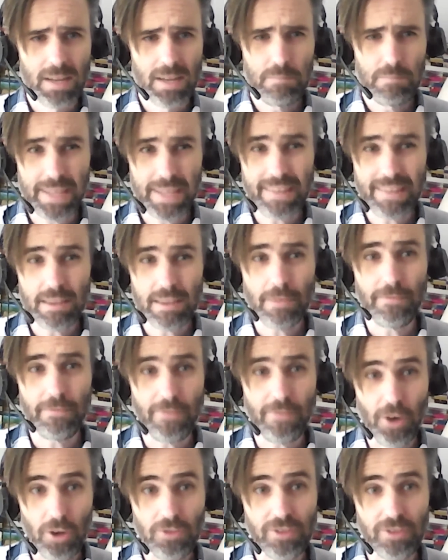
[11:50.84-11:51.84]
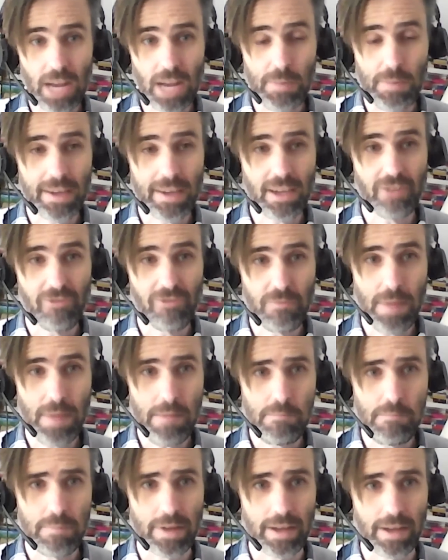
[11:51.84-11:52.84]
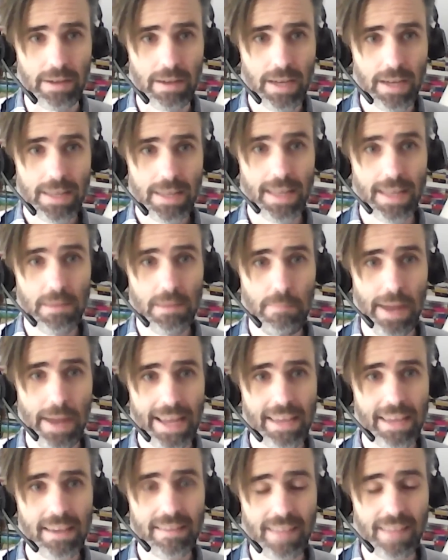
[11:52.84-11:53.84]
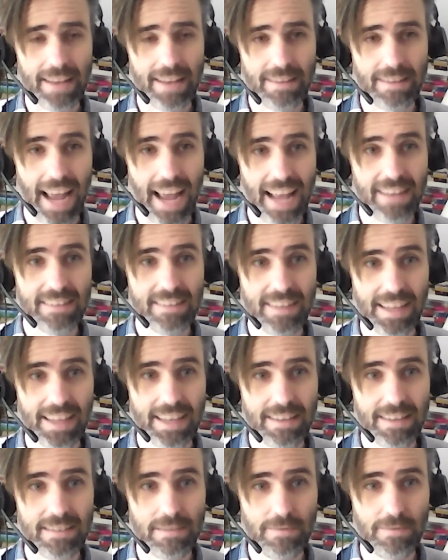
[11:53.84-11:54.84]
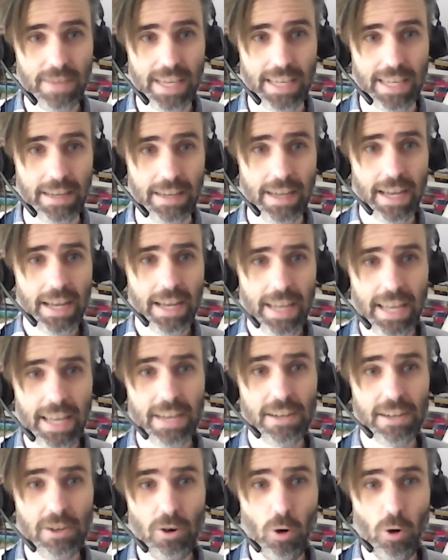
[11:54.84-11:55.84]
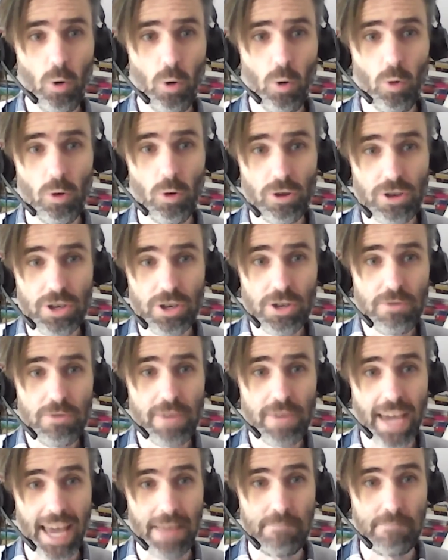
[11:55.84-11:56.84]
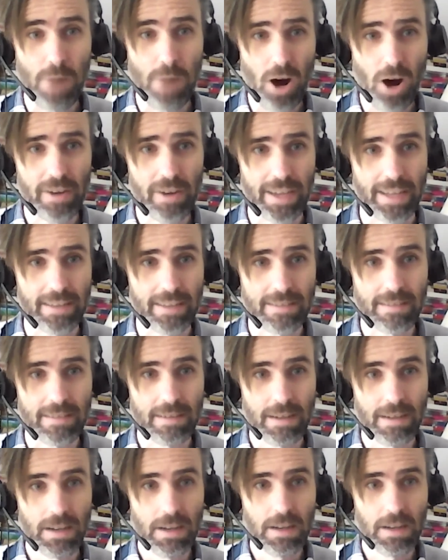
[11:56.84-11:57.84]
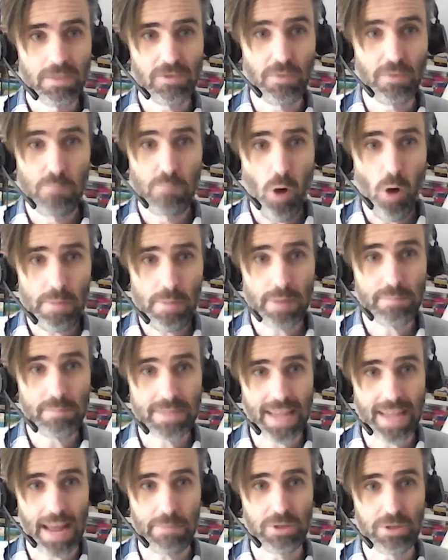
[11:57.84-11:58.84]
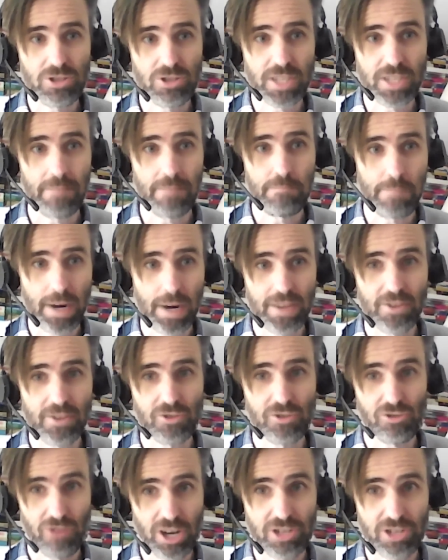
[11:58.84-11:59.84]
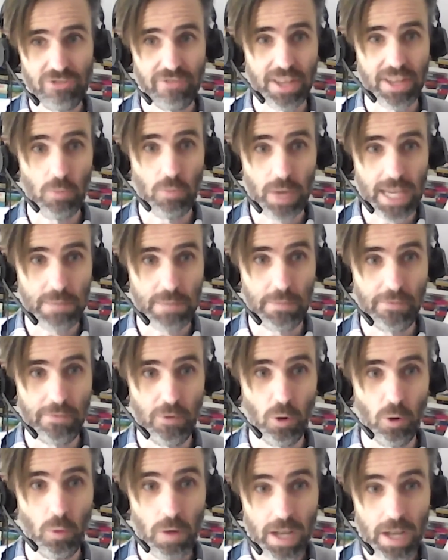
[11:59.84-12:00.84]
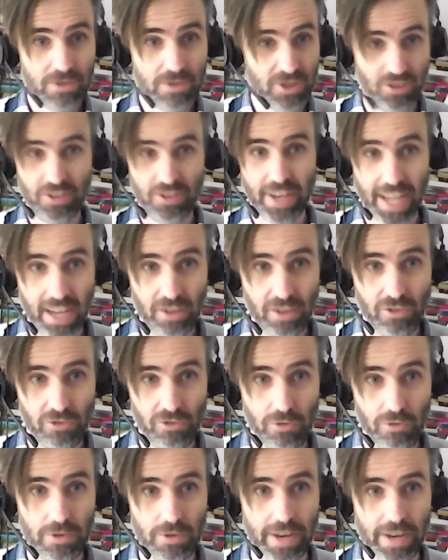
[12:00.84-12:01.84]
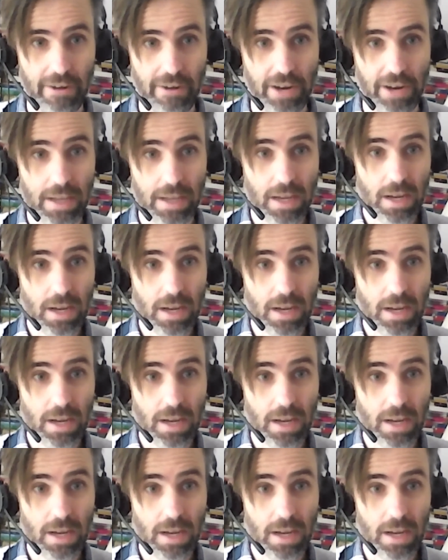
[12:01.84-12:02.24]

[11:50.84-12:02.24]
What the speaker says: But this is the first time I can remember that the bank has had to intervene in a core UK market to mop up damage done by the Treasury the week before. Just extraordinary.